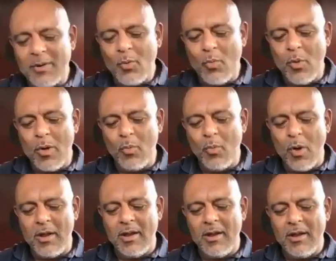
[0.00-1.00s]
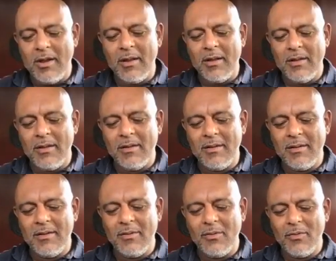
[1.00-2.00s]
what
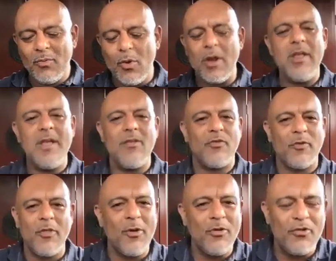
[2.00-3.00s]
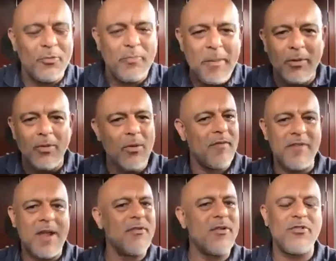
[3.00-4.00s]
is, for those people who have
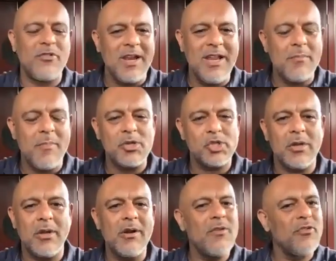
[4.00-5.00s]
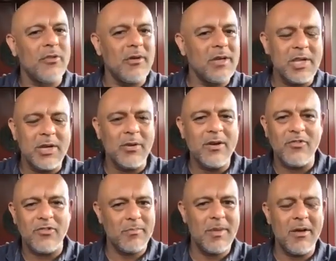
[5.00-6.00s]
never studied martial arts or curious
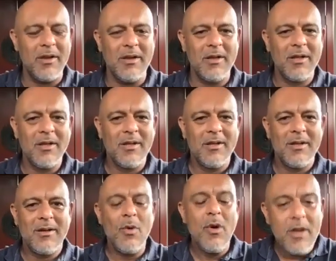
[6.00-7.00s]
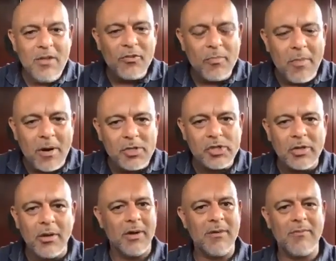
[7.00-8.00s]
about it, what is
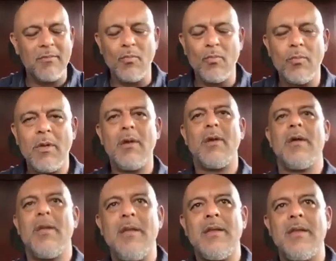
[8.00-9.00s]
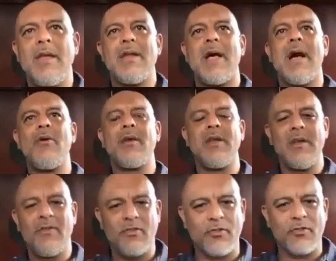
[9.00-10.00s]
martial art, and how can
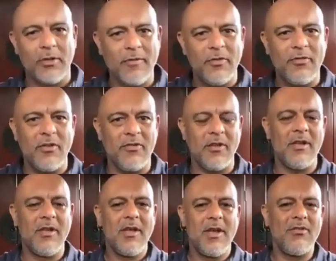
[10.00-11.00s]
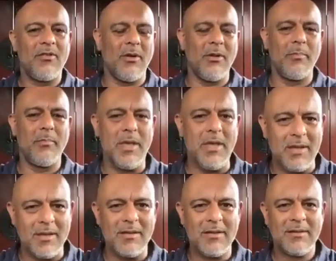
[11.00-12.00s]
it serve us as a whole being?